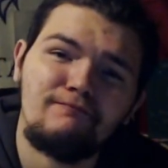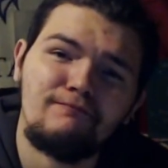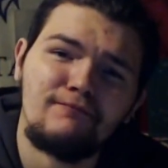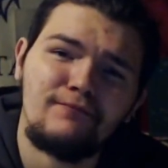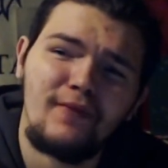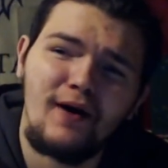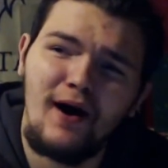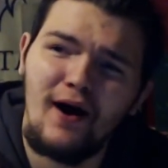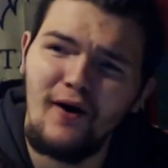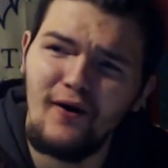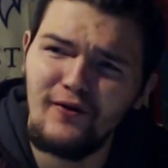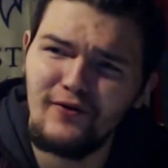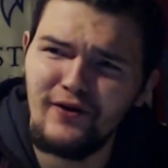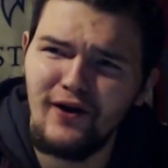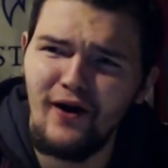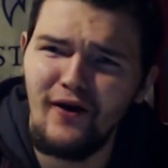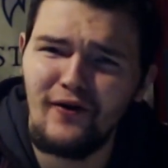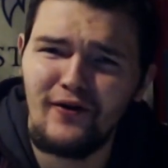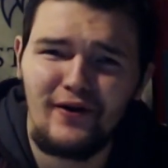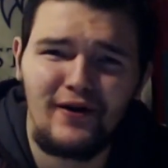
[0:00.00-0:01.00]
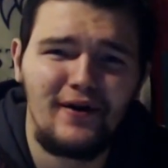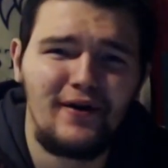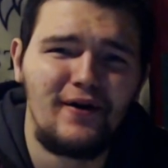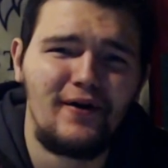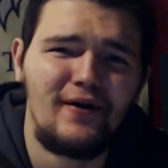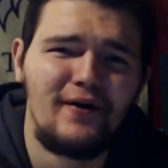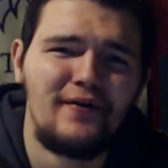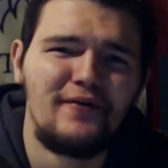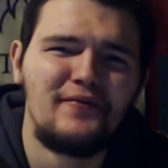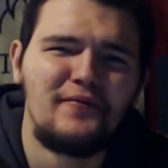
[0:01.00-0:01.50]
I hope y'all
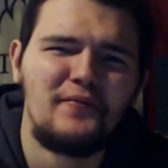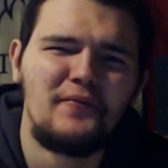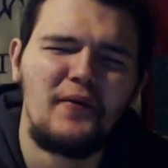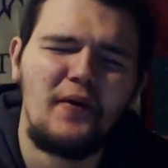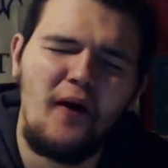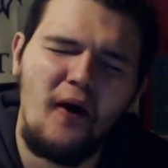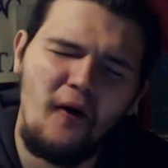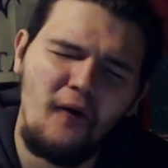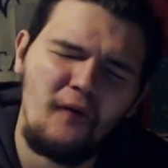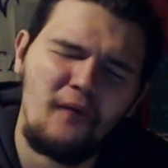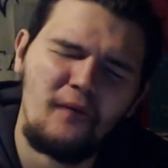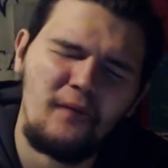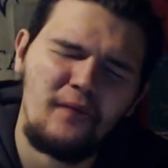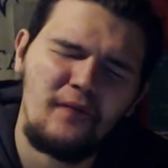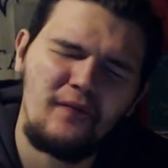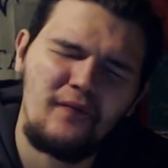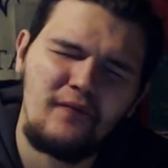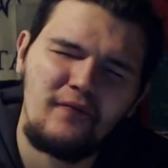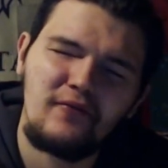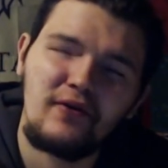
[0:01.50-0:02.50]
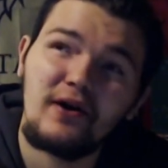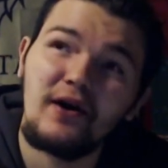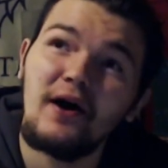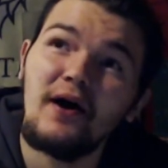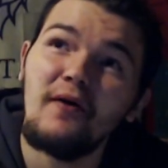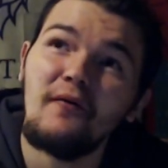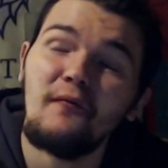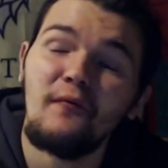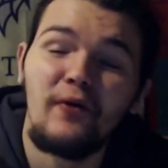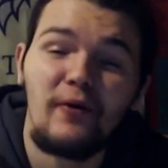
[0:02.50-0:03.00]
come
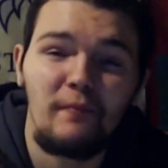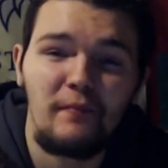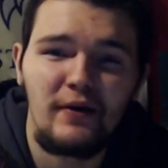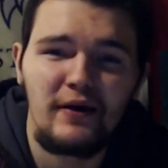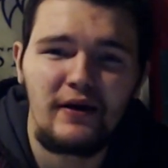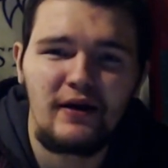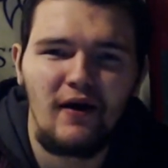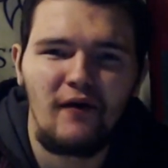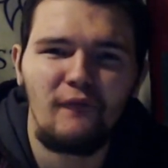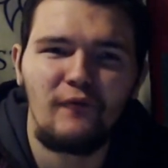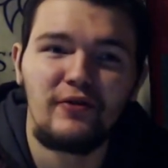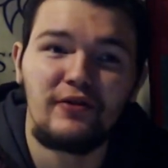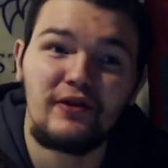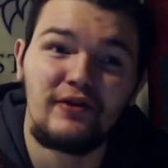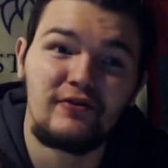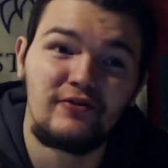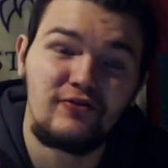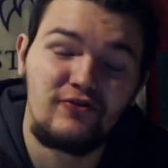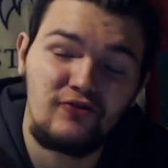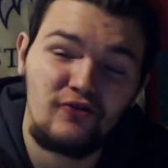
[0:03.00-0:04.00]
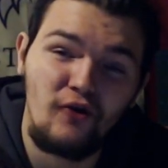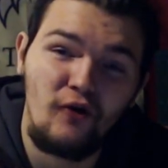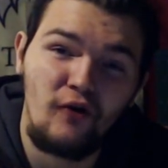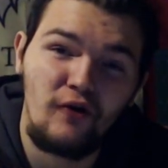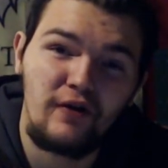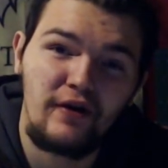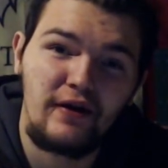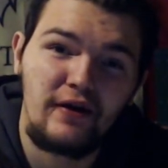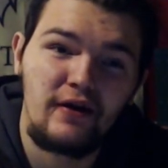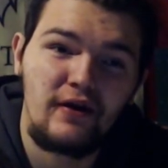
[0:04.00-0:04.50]
with me with this
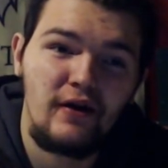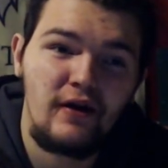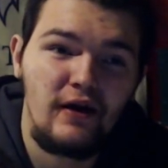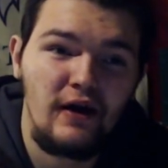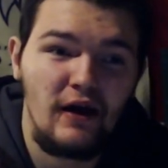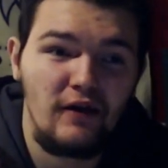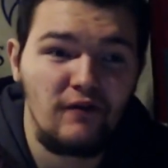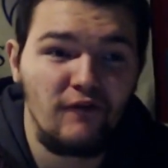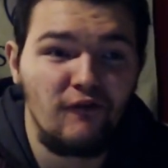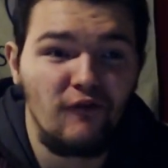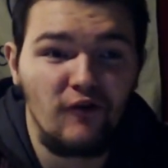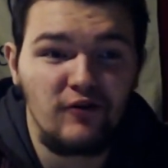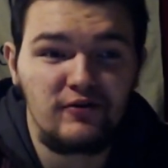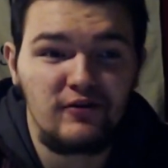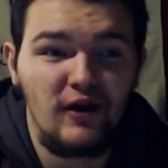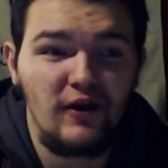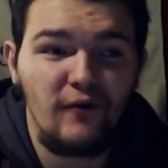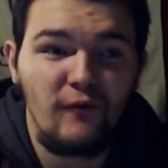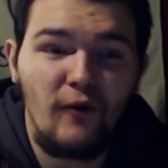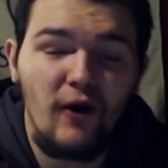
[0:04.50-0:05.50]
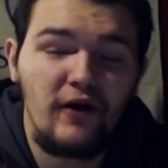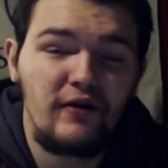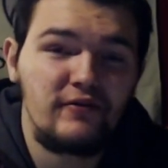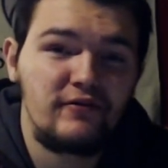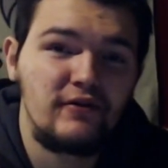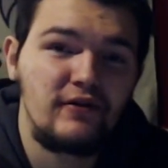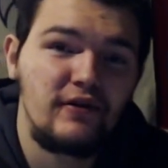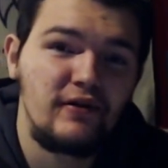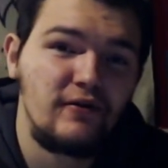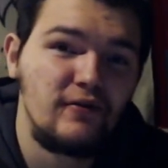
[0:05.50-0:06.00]
journey. And the first time
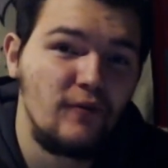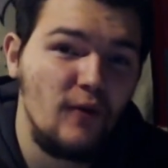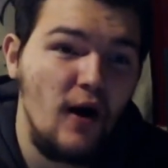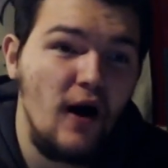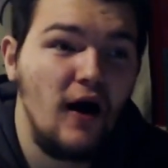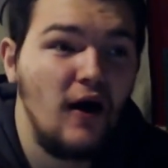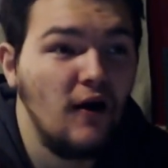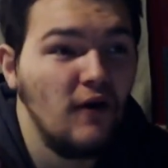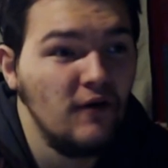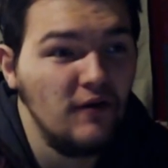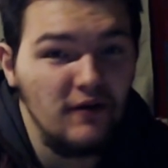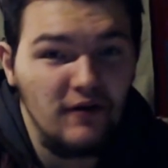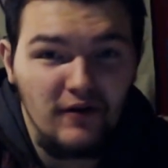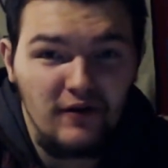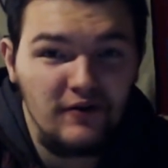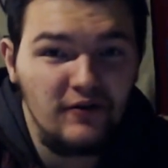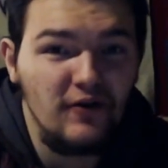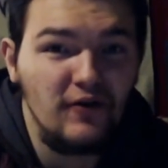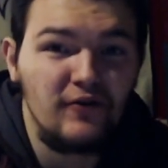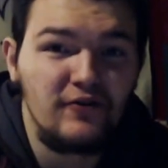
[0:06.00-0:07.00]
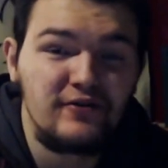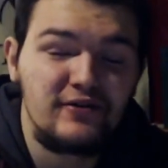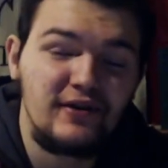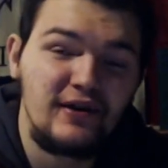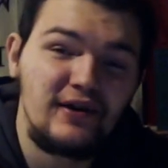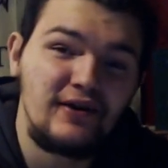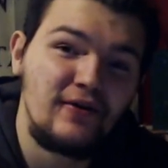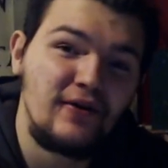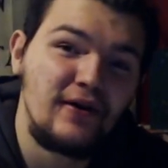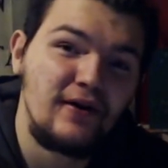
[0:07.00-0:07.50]
watching it, wow, couldn't see
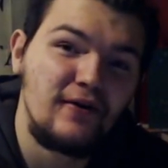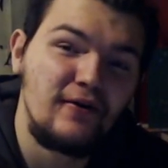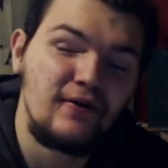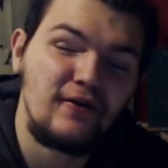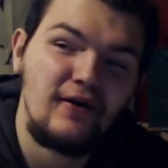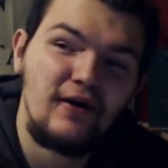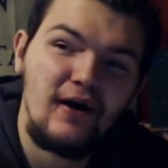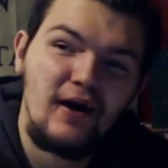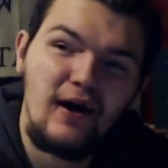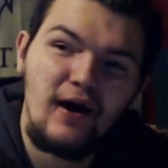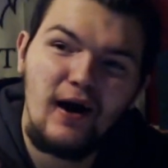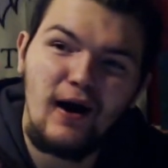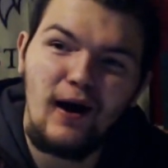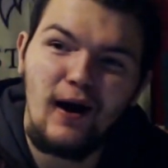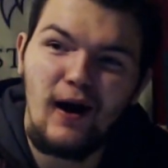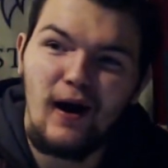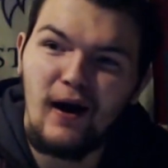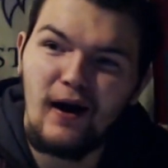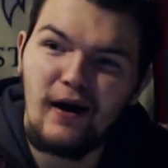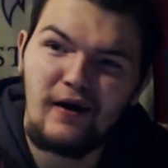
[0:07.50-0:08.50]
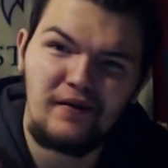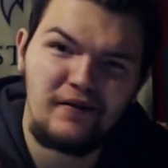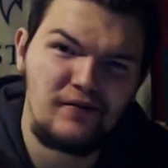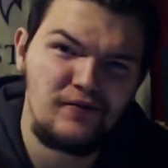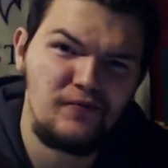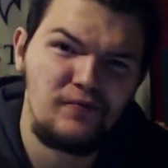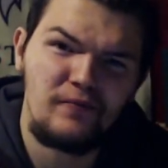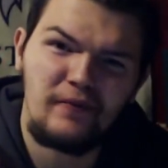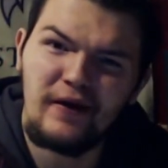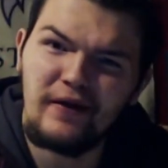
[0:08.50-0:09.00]
you here, and
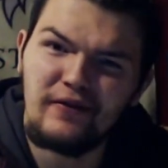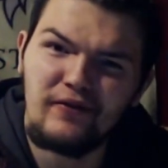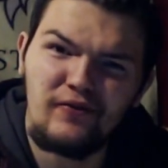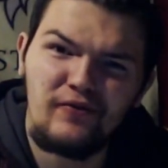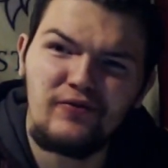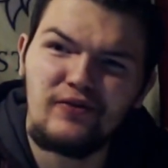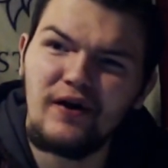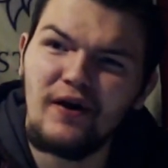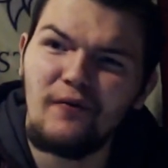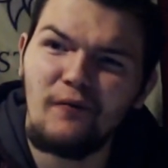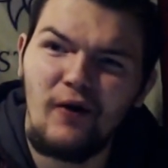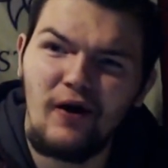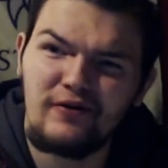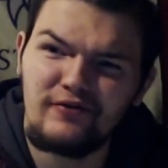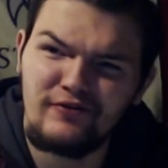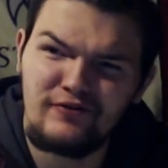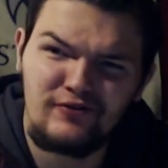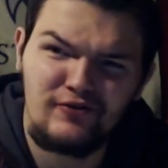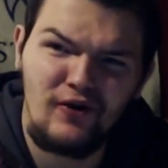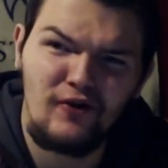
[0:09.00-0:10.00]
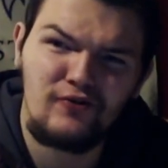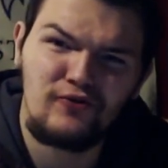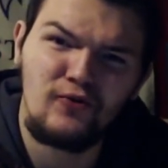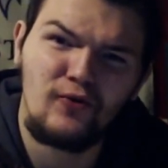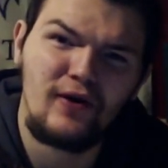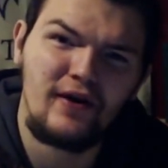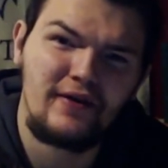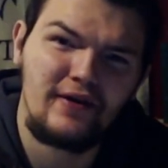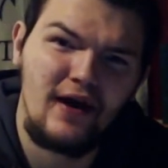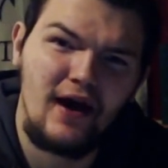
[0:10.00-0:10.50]
you done watched the show
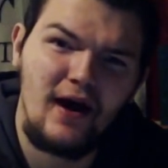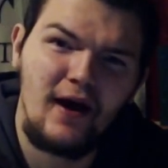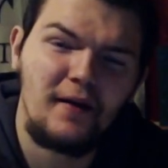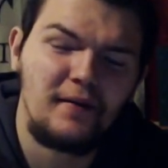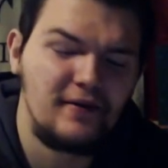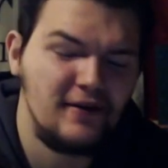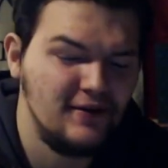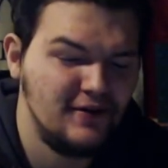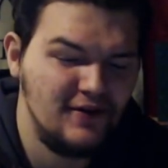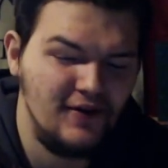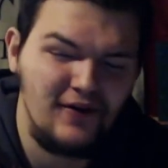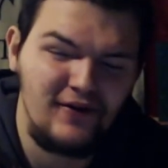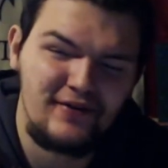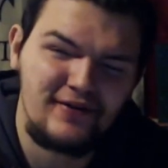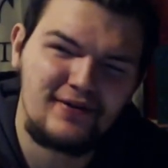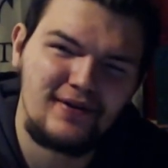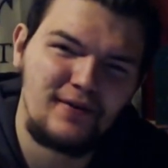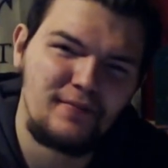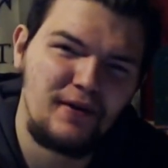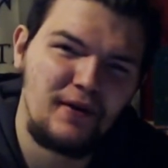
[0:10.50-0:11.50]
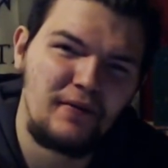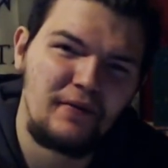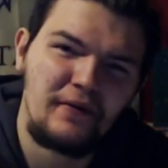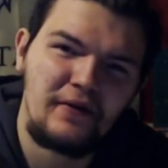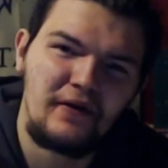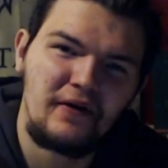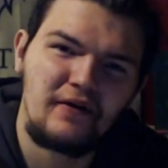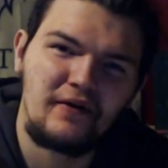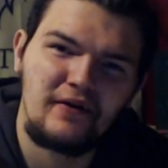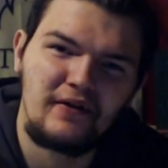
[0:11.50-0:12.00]
20 times. It couldn't see people
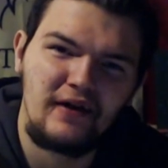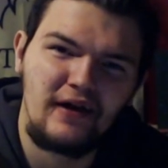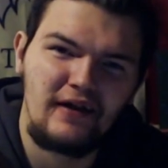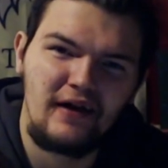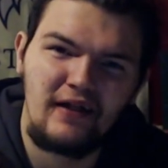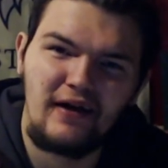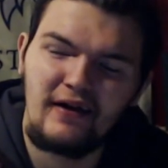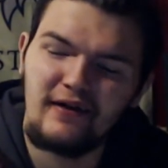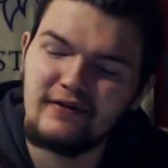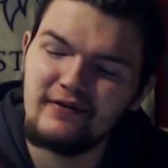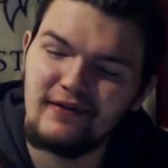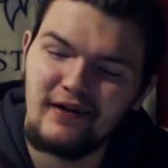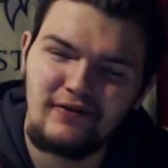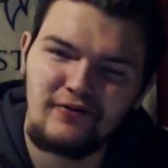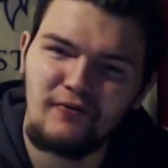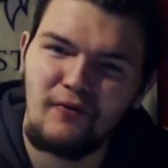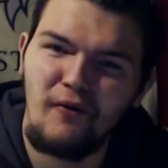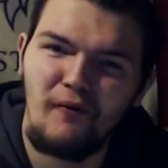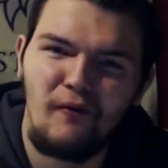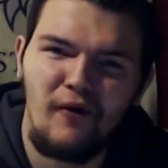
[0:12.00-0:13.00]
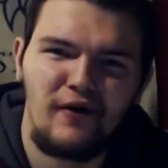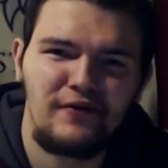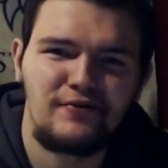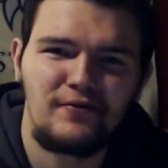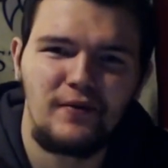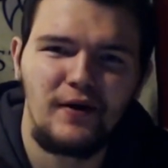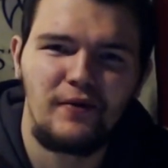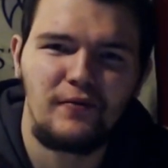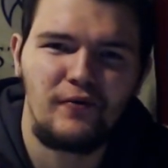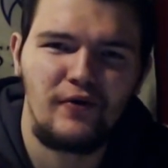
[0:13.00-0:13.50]
here because they just want to watch
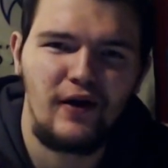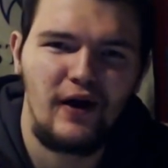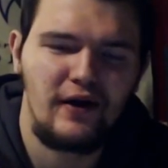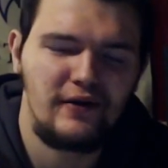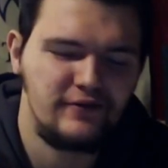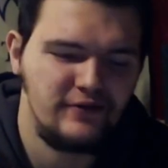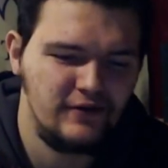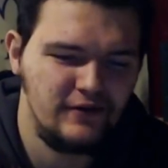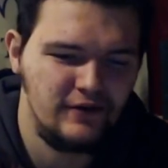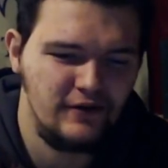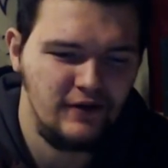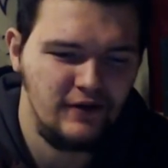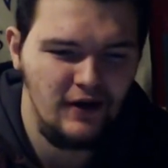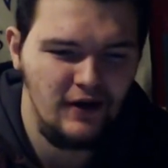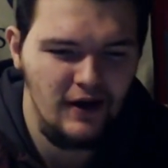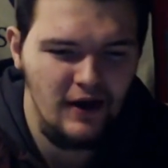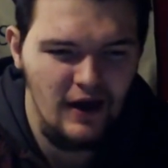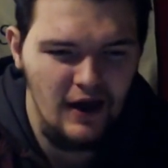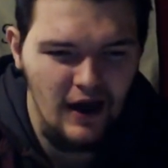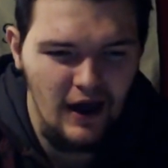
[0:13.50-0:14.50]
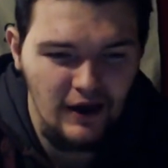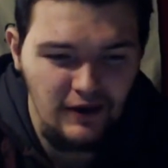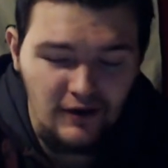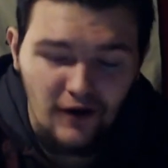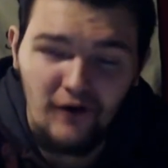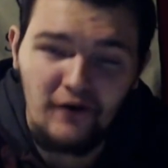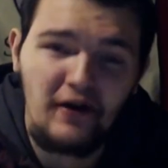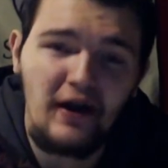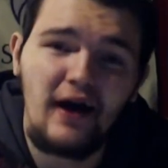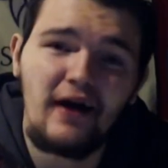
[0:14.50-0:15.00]
my reaction, and y'all
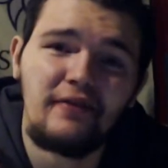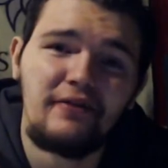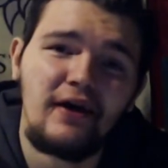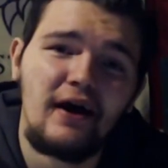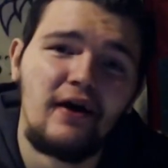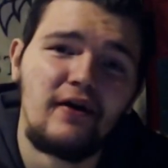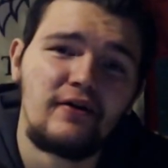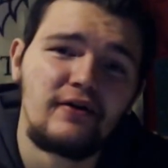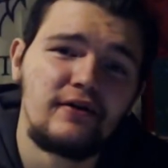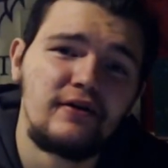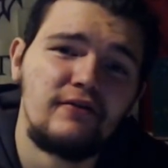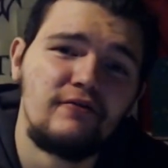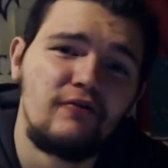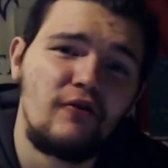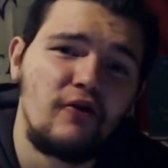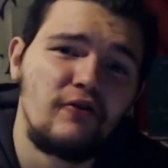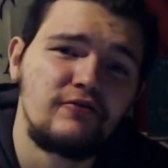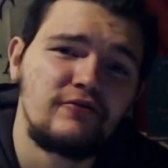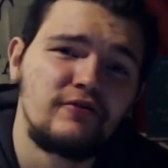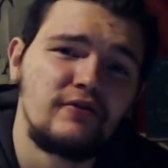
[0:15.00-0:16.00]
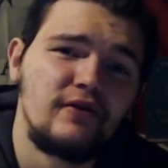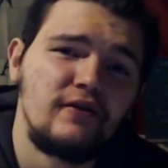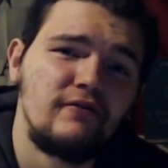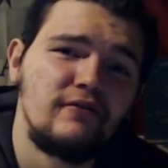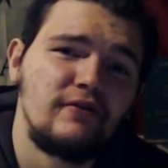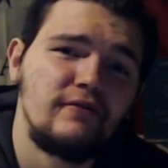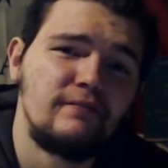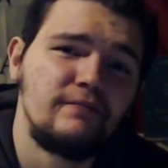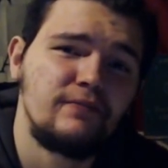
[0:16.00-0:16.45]
got a damn good version of it.